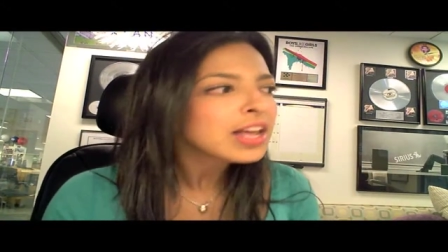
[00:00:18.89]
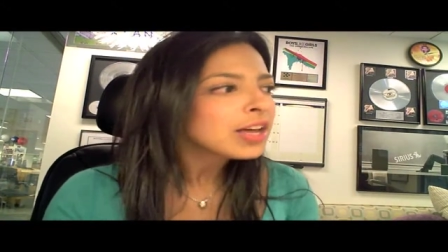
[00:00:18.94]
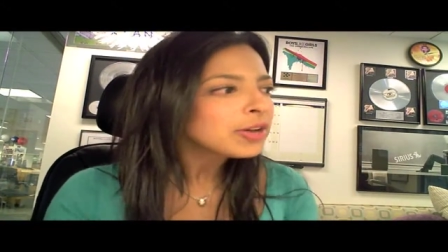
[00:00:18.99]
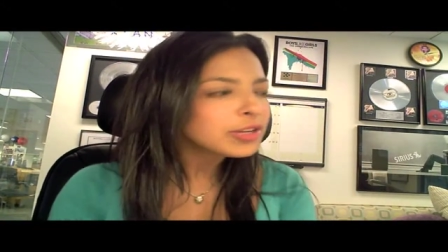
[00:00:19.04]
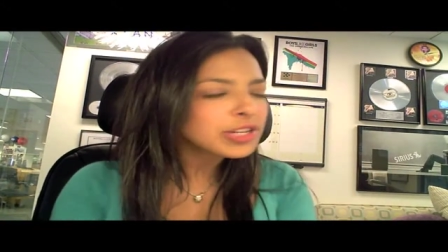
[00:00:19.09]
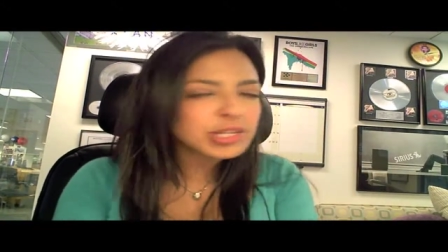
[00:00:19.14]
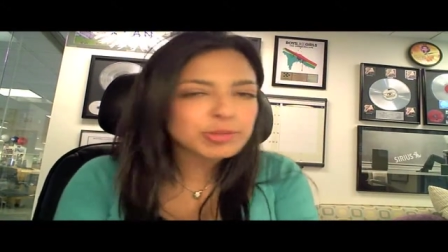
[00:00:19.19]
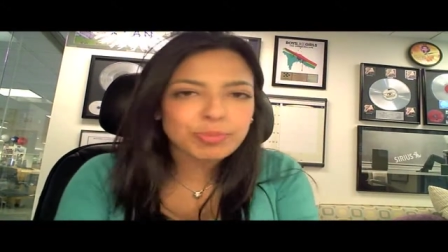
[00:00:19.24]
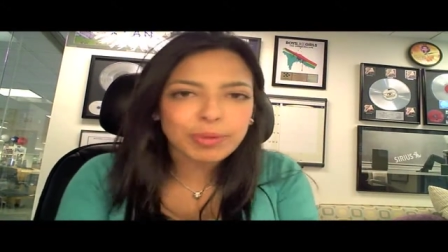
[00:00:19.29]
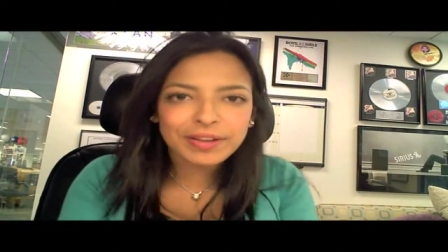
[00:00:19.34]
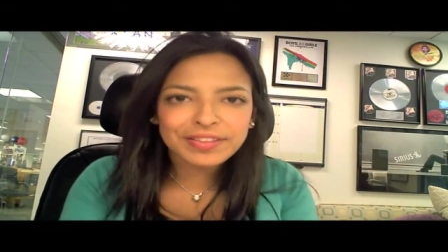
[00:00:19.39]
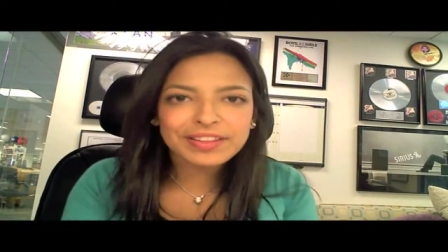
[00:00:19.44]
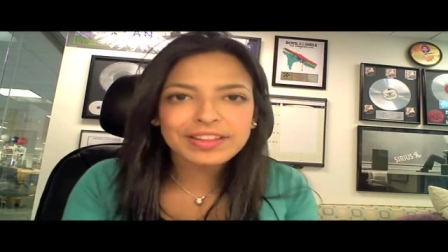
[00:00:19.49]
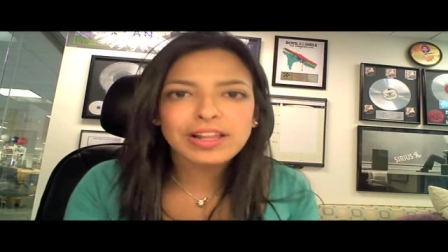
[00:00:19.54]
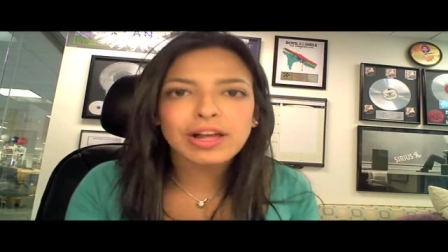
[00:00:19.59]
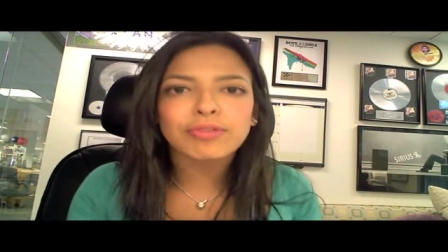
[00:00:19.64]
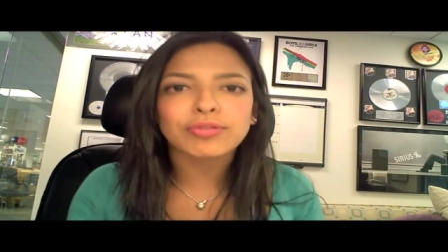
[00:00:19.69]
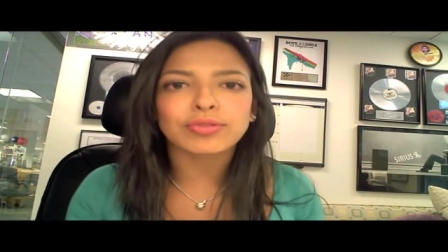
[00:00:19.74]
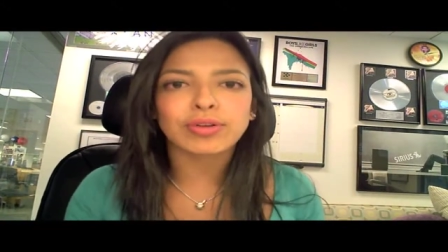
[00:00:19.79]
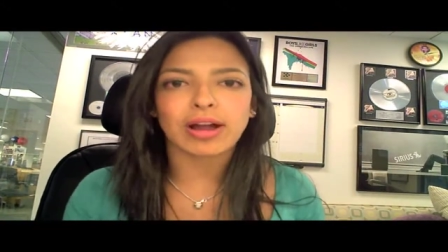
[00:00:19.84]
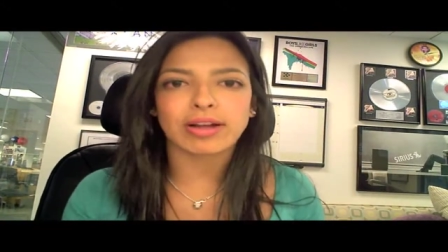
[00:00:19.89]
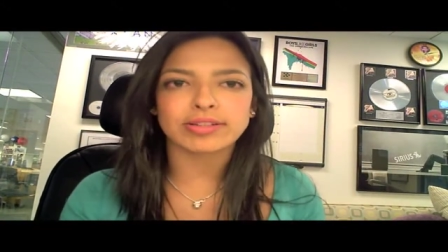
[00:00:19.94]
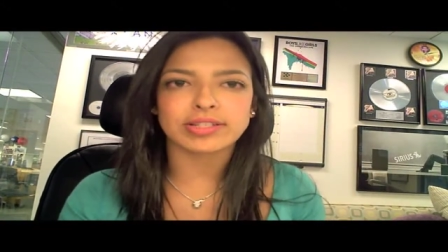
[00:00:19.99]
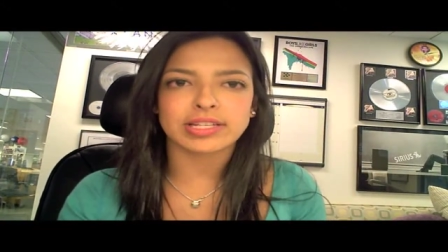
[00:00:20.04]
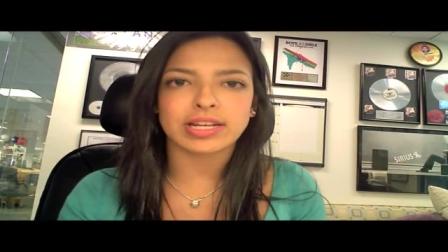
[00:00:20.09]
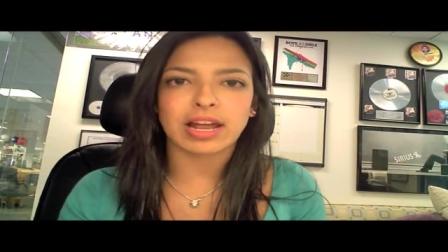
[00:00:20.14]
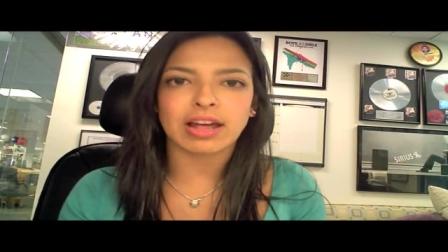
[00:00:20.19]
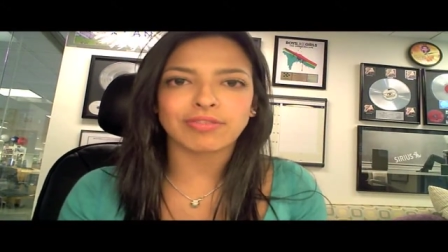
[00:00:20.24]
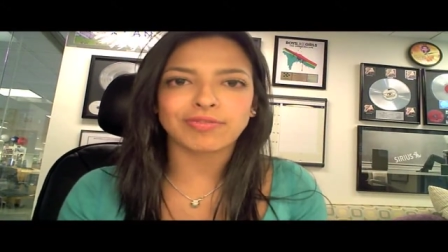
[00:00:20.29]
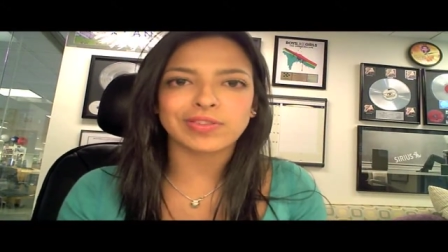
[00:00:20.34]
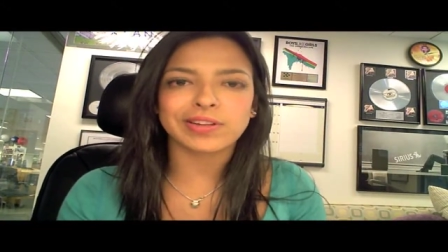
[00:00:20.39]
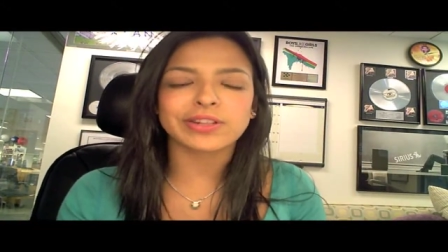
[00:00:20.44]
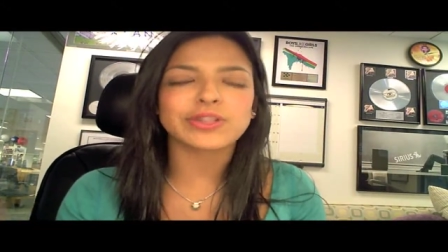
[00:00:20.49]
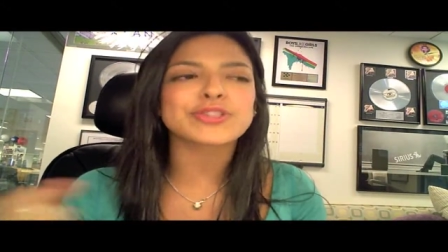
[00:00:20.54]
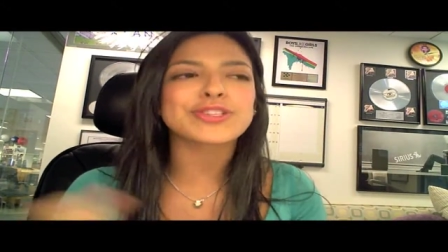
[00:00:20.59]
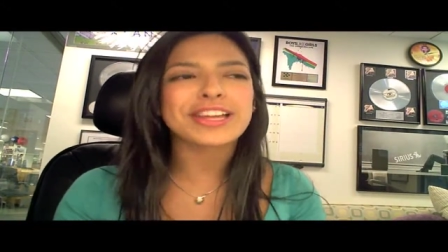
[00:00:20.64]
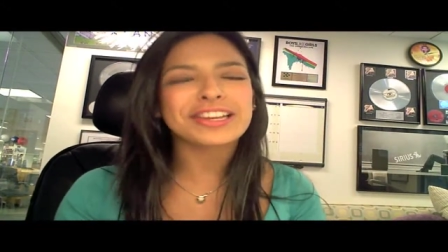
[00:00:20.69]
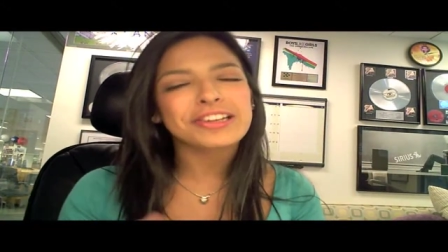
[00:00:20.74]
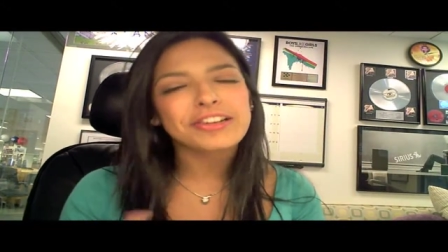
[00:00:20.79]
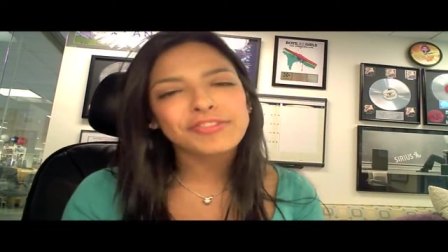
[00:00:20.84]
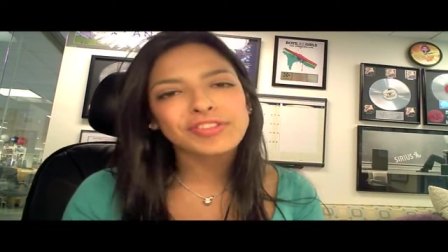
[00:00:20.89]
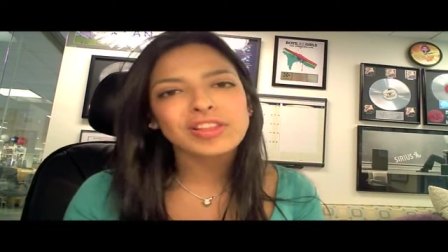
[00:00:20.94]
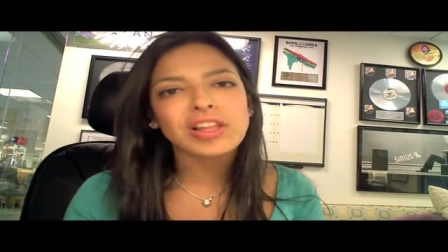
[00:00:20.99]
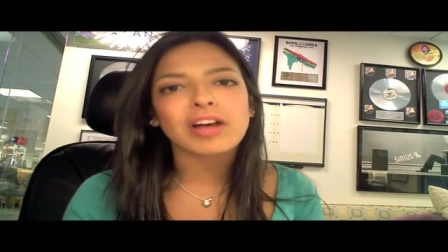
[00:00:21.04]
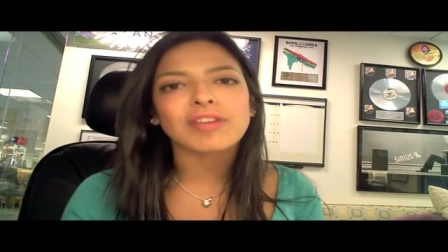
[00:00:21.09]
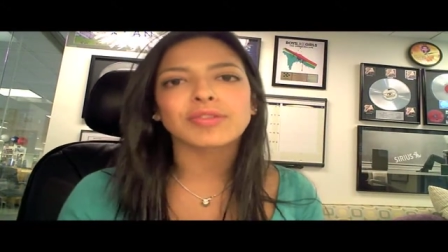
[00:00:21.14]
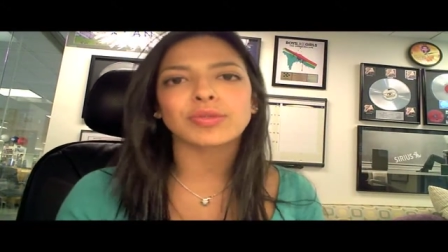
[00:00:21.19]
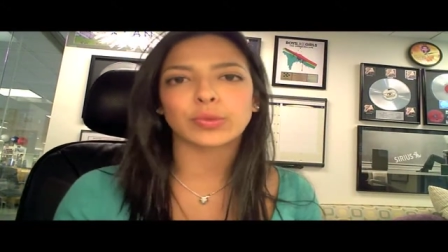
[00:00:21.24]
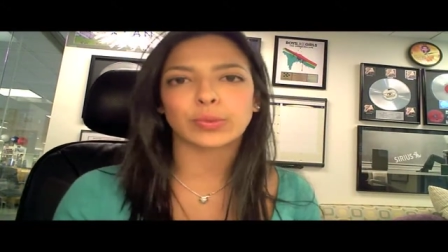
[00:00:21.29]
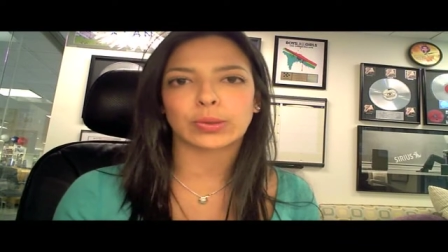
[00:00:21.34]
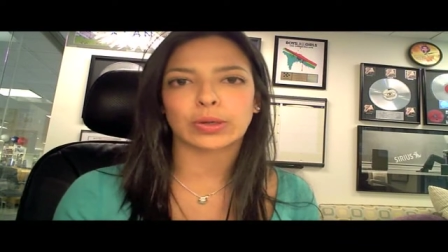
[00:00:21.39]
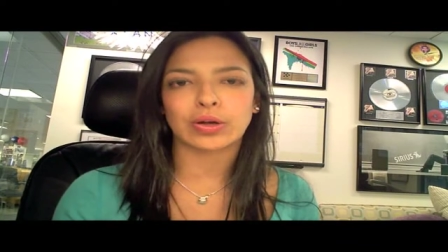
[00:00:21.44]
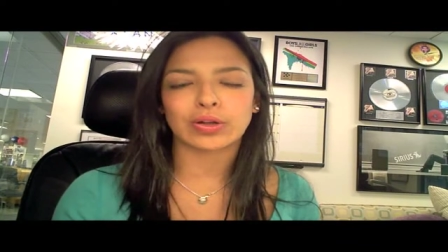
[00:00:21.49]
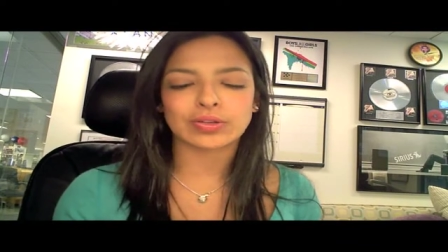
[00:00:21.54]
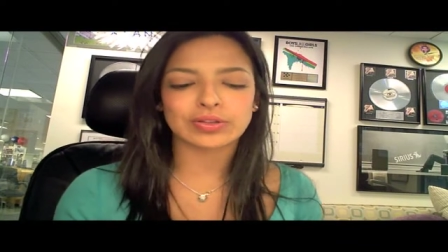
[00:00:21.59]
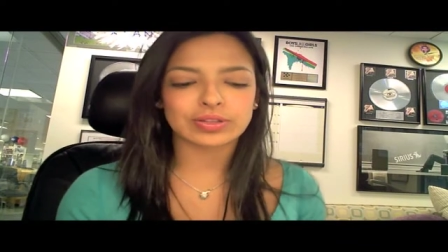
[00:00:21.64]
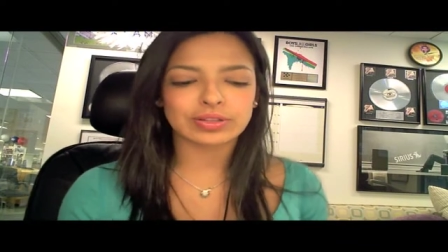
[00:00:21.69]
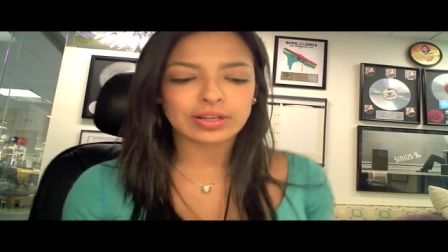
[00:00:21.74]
We spread the love around today. I feel like there's not enough love in the world.